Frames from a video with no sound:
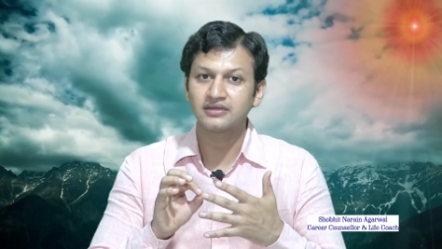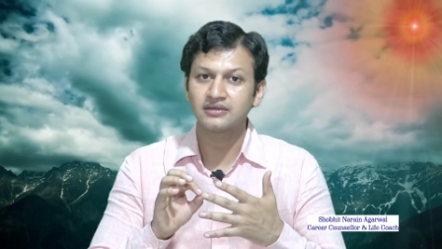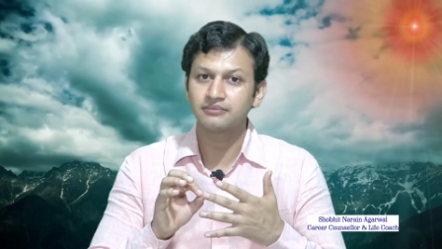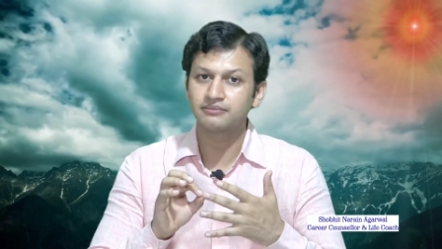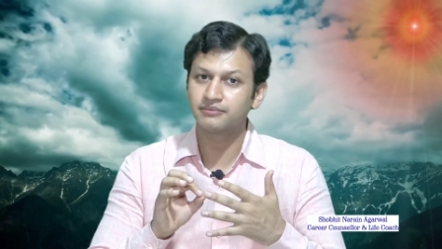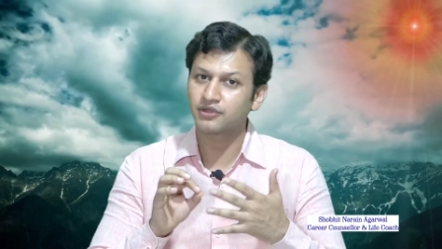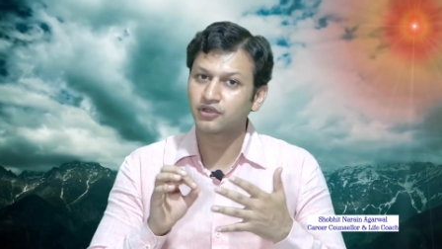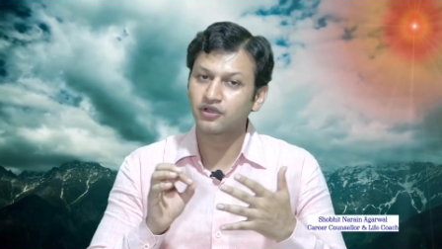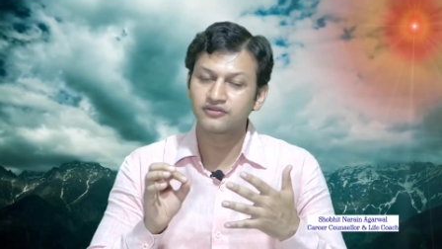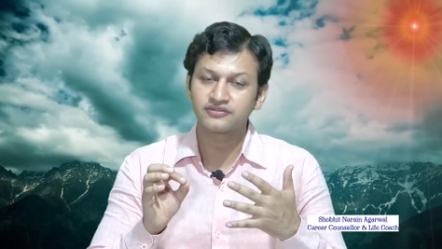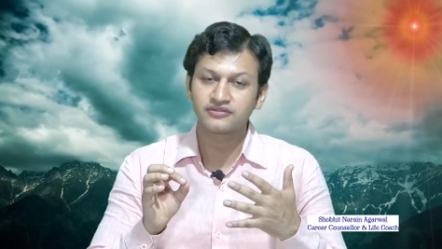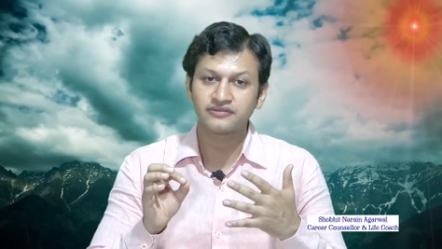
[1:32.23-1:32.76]

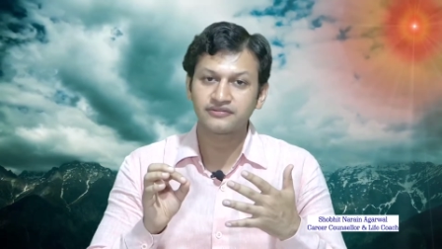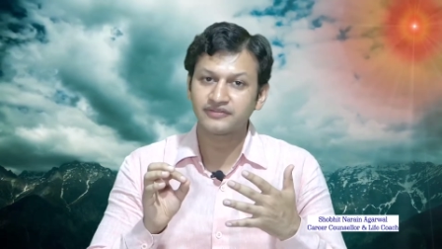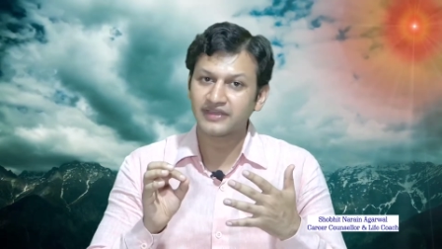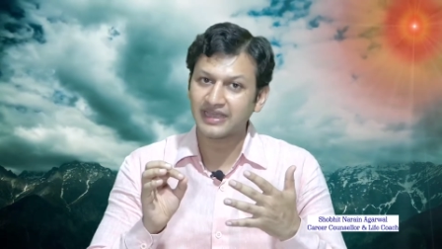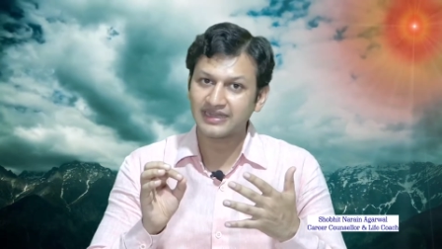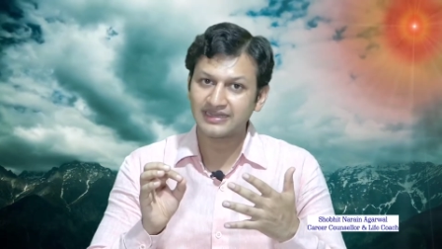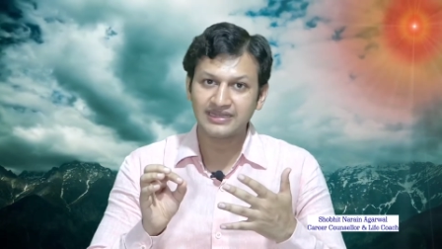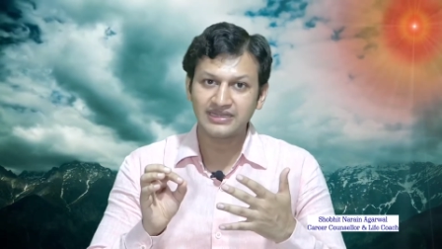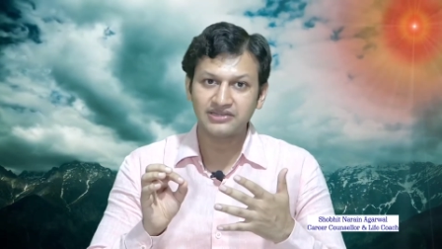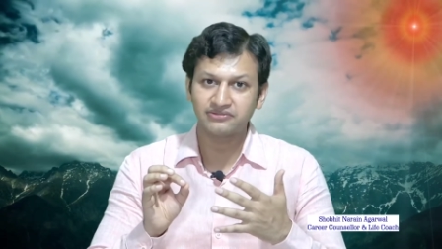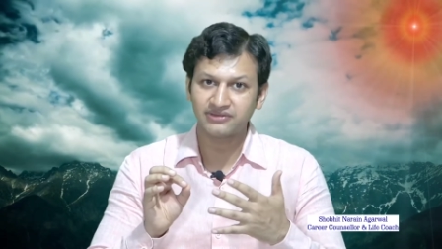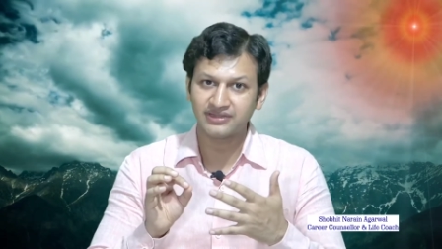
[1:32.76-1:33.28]
because of
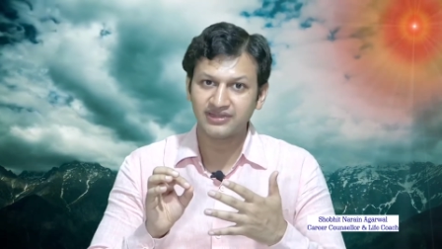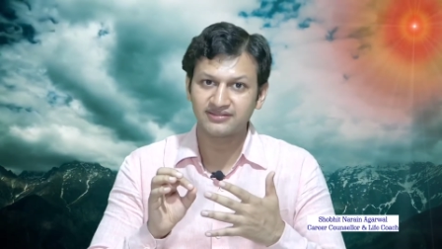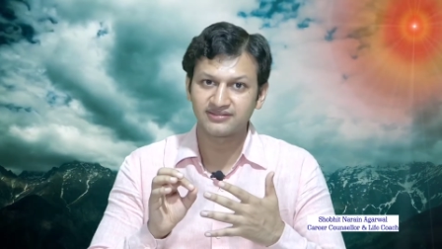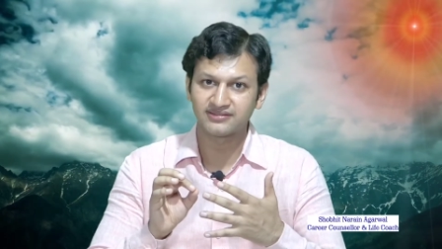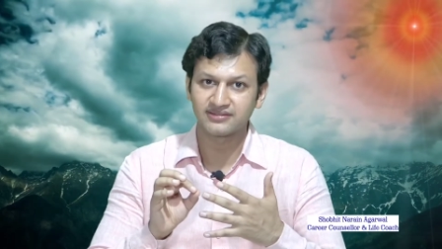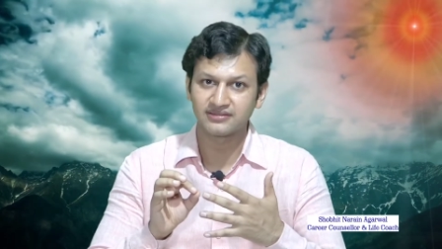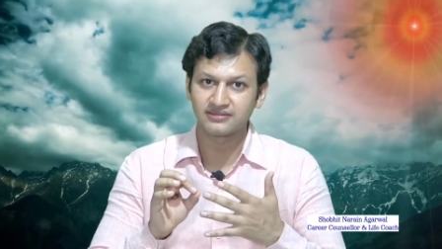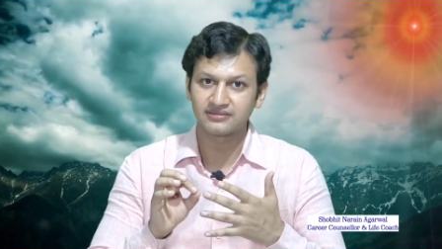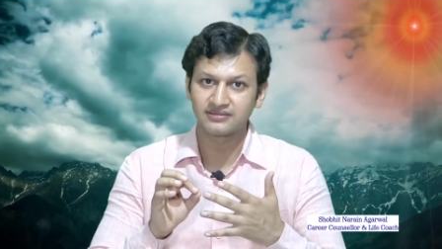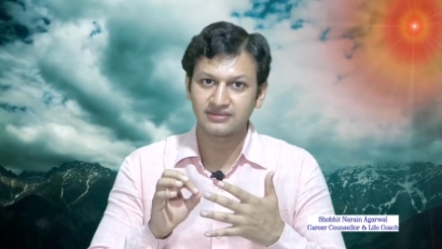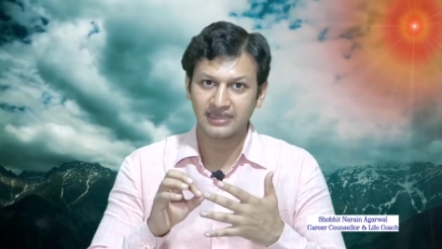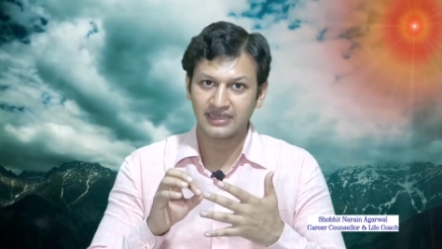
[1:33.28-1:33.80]
any
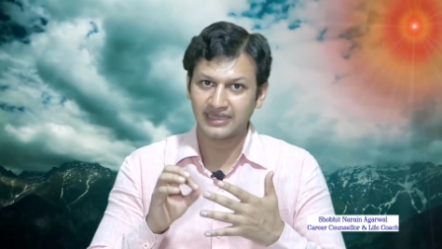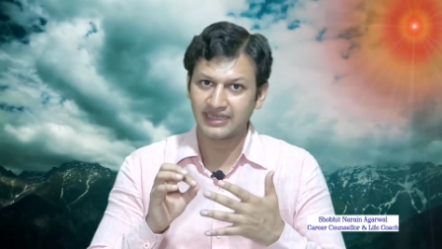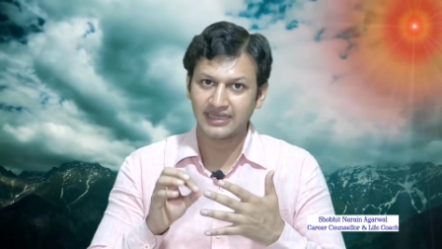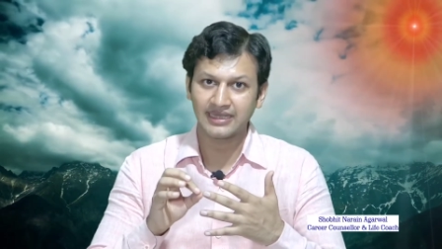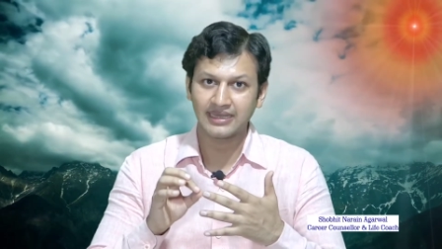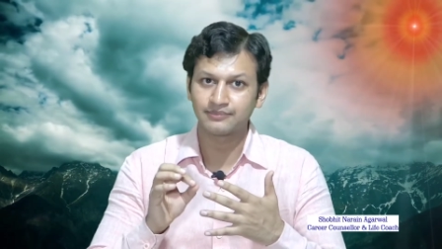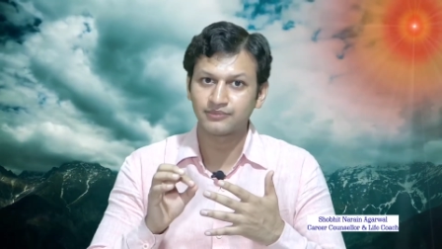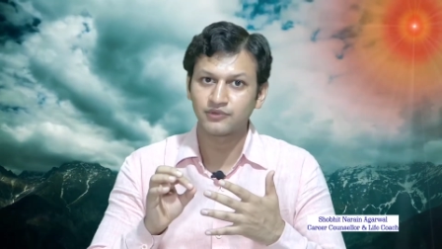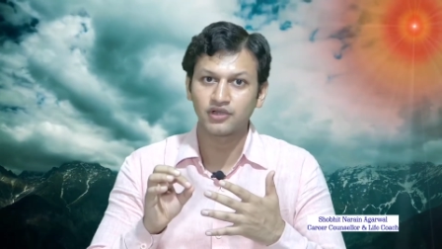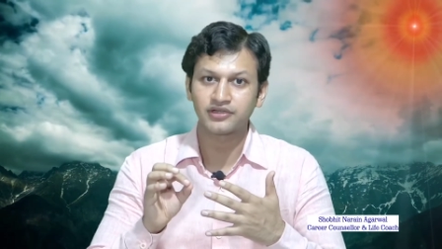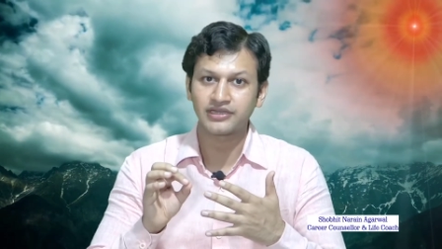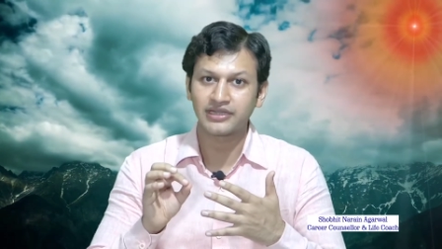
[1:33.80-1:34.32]
reason A
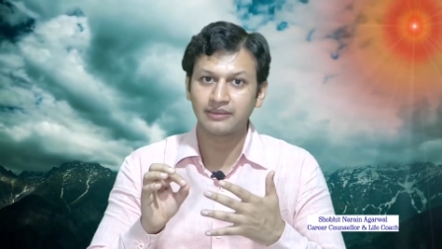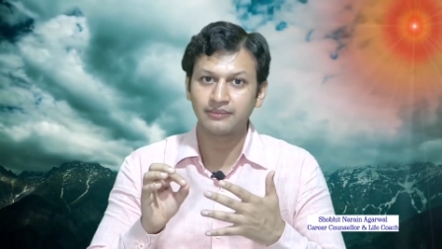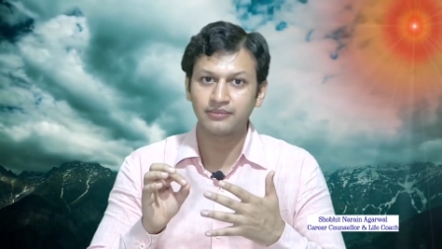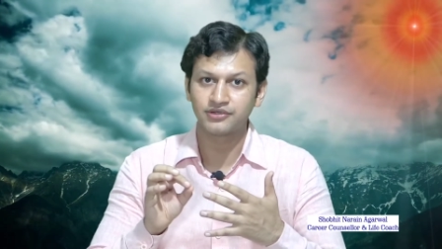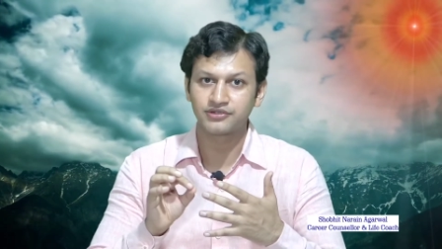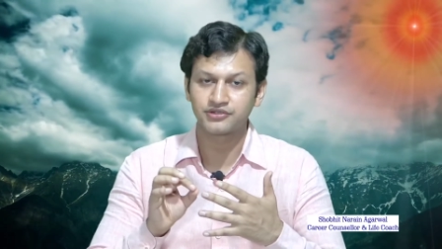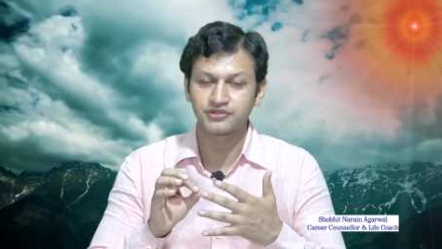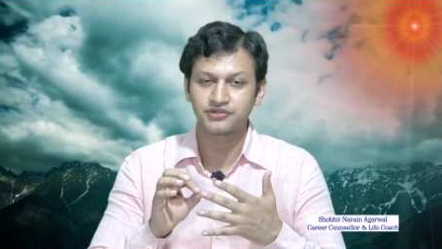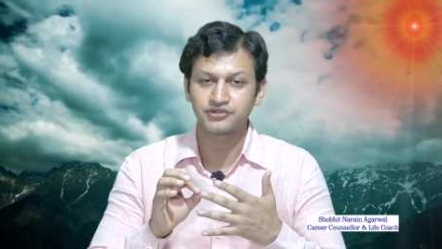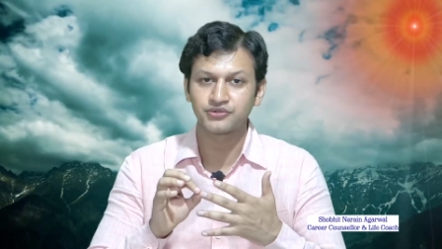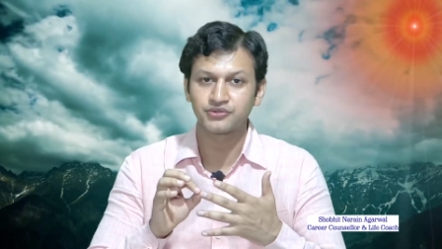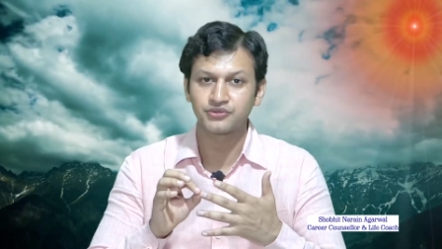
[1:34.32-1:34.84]
I'm not able
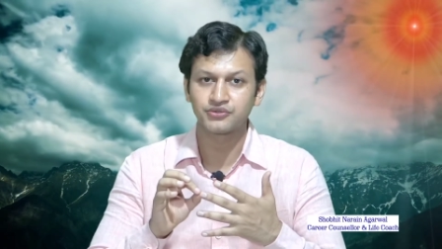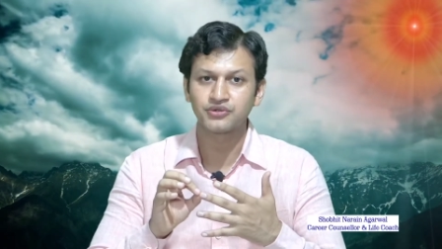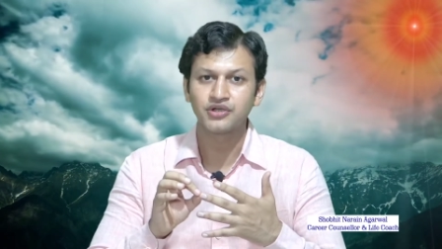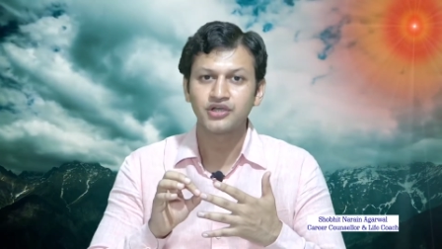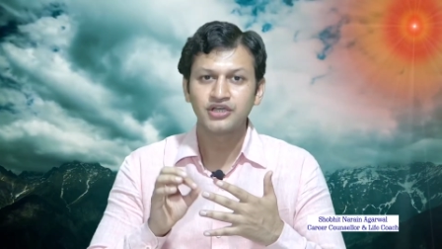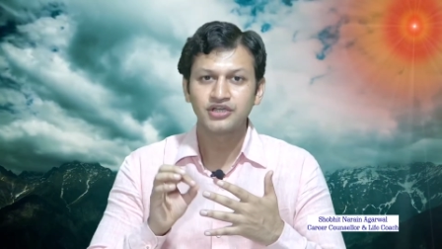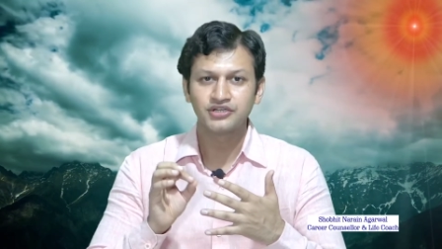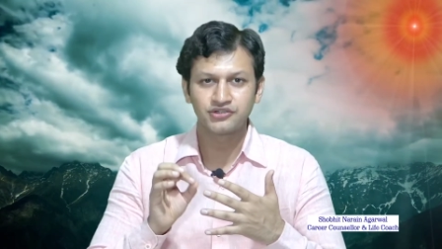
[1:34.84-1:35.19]
to do,